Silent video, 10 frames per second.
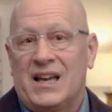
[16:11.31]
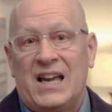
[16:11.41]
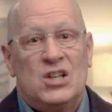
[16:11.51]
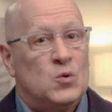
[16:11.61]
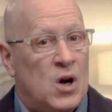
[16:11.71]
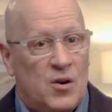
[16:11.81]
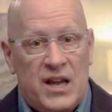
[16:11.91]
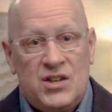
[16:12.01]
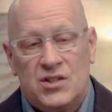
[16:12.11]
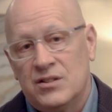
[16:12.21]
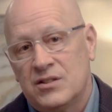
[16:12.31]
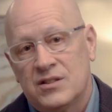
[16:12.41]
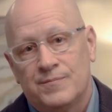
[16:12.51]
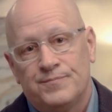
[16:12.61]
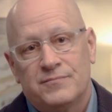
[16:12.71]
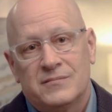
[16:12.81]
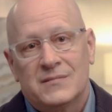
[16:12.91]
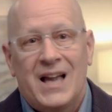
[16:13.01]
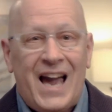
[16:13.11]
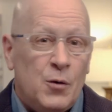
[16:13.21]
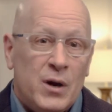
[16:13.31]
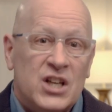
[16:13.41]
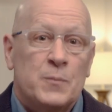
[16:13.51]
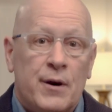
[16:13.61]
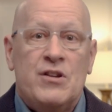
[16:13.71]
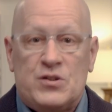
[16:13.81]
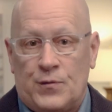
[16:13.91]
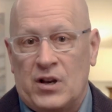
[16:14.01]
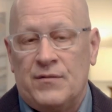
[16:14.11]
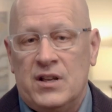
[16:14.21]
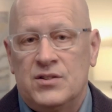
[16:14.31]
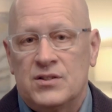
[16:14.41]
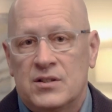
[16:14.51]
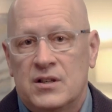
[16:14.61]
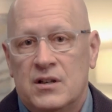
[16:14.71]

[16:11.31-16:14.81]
and to all nations. How do we experience forgiveness?